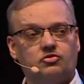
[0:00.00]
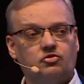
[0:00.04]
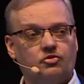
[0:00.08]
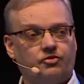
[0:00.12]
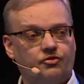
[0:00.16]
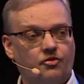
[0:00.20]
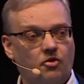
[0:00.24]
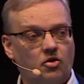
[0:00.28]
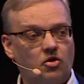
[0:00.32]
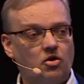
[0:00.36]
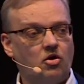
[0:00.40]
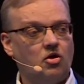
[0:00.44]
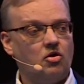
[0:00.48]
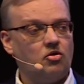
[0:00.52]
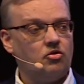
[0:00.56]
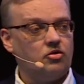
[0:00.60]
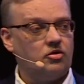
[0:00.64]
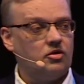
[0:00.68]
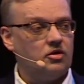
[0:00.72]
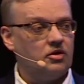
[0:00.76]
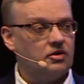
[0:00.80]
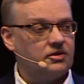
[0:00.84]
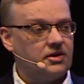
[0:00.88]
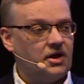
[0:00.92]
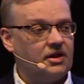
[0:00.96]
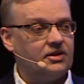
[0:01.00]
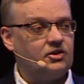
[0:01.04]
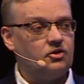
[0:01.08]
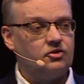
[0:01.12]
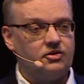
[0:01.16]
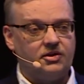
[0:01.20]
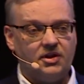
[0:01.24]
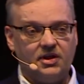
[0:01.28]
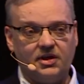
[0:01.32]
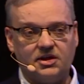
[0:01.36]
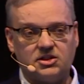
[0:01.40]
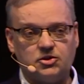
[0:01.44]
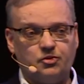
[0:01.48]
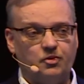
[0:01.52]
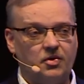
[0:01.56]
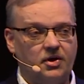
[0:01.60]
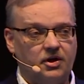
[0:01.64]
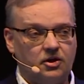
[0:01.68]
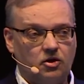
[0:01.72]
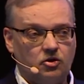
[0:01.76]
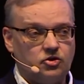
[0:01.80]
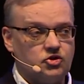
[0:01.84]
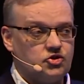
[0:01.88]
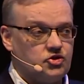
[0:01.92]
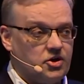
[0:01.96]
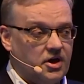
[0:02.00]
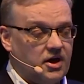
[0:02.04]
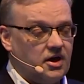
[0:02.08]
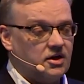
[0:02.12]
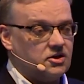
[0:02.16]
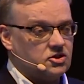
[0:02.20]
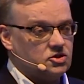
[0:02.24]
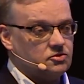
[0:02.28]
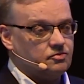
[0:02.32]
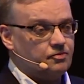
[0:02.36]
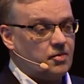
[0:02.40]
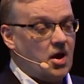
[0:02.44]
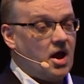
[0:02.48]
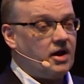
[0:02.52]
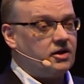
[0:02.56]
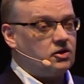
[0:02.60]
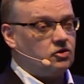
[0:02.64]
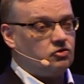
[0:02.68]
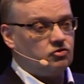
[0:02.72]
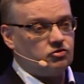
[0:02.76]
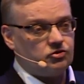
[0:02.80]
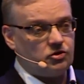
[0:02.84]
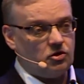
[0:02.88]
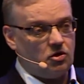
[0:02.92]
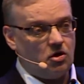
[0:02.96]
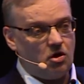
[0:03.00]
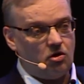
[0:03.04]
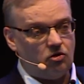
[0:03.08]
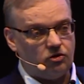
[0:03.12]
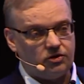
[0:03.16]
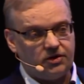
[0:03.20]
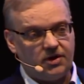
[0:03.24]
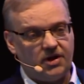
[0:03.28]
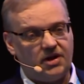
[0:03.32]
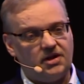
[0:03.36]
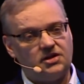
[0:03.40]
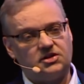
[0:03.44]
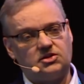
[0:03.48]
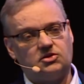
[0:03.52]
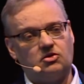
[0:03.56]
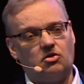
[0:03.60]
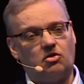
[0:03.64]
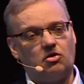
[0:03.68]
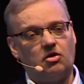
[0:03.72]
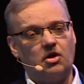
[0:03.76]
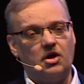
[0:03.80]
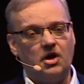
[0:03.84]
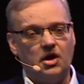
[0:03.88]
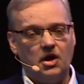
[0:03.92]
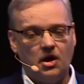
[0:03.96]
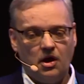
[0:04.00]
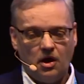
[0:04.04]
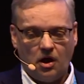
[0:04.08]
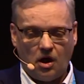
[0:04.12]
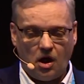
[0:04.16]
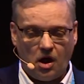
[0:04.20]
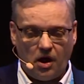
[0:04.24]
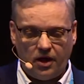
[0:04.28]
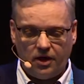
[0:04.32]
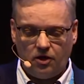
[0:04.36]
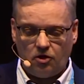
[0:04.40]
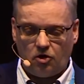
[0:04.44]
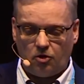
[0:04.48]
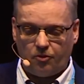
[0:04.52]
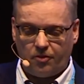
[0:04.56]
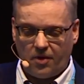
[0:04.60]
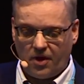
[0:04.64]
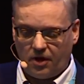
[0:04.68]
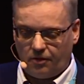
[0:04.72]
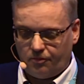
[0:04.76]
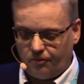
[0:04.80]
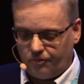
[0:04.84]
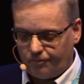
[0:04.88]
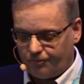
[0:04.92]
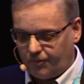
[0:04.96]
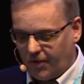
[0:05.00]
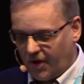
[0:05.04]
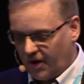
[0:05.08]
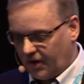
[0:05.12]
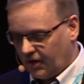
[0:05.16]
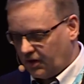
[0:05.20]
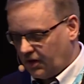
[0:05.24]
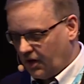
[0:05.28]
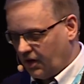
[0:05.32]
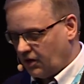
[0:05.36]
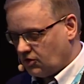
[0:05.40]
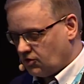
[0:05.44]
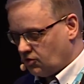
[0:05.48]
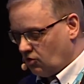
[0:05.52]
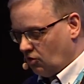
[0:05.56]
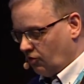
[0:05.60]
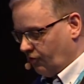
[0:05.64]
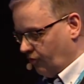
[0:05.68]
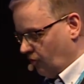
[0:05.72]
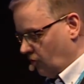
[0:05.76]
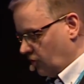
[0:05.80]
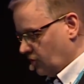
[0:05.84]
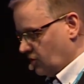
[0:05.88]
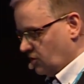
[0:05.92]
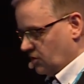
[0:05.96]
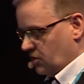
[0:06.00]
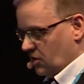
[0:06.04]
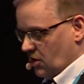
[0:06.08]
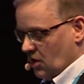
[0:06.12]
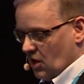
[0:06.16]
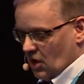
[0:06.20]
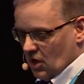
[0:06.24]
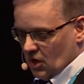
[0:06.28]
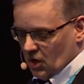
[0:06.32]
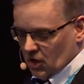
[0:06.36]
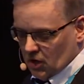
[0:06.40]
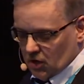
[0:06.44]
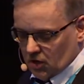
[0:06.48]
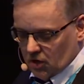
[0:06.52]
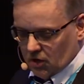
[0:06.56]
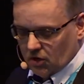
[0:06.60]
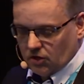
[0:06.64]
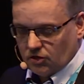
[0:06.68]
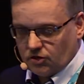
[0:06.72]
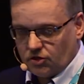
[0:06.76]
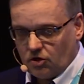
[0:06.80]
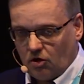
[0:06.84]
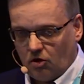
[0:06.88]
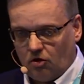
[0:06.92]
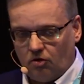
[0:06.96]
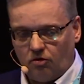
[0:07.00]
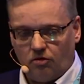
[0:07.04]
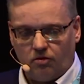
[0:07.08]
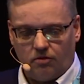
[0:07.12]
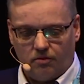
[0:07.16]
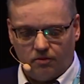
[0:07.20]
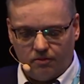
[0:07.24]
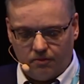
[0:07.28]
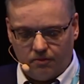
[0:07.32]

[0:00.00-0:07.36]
to follow that the things will not change back to the old days or higher back and so forth. So